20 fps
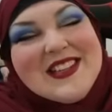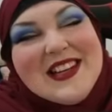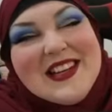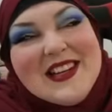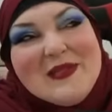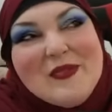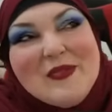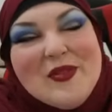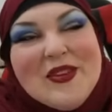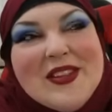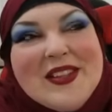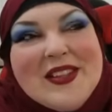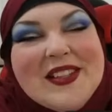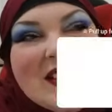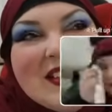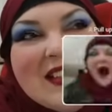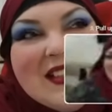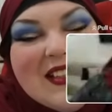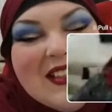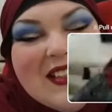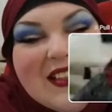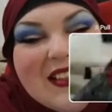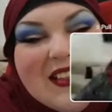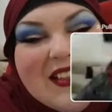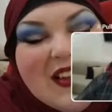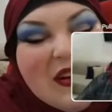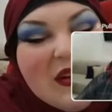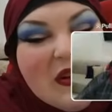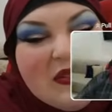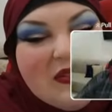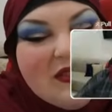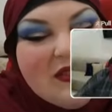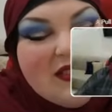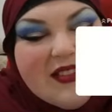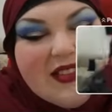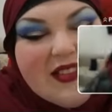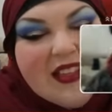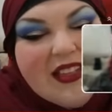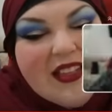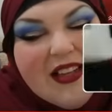anymore. No,
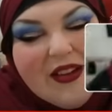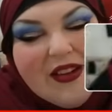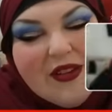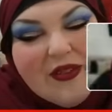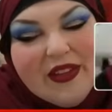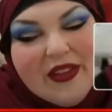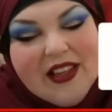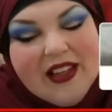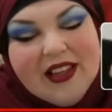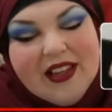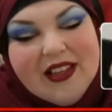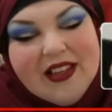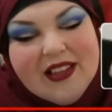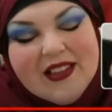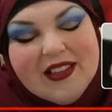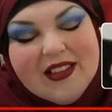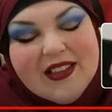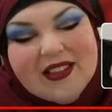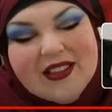I, I don't like it.